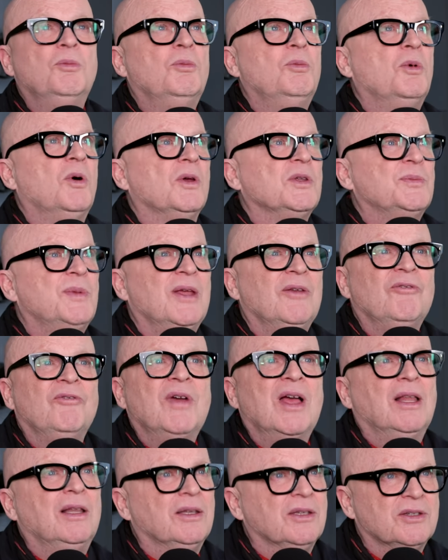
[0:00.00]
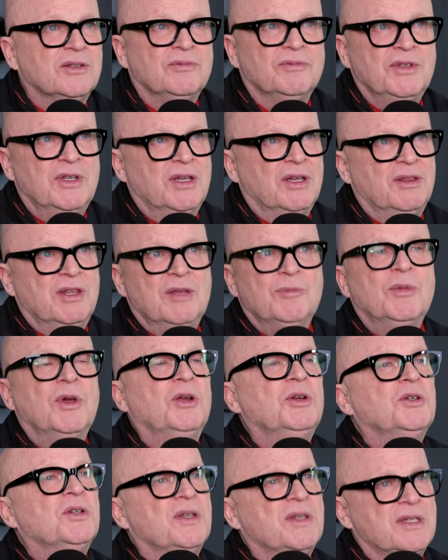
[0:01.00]
what's being felt, you know, the
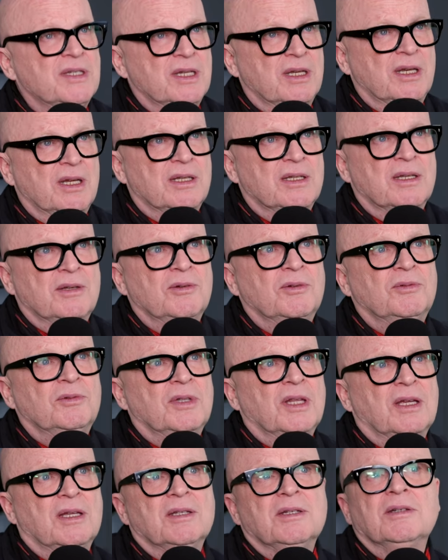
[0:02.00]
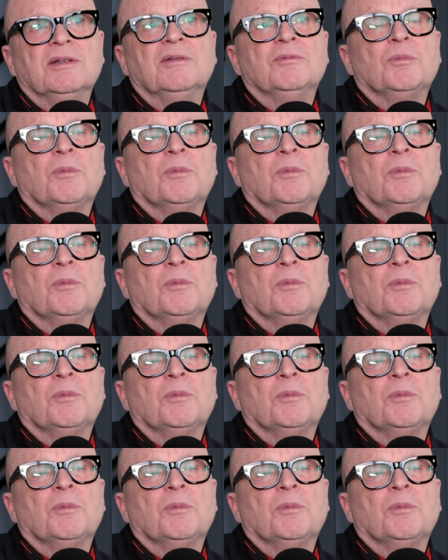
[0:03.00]
emotions in it and all that.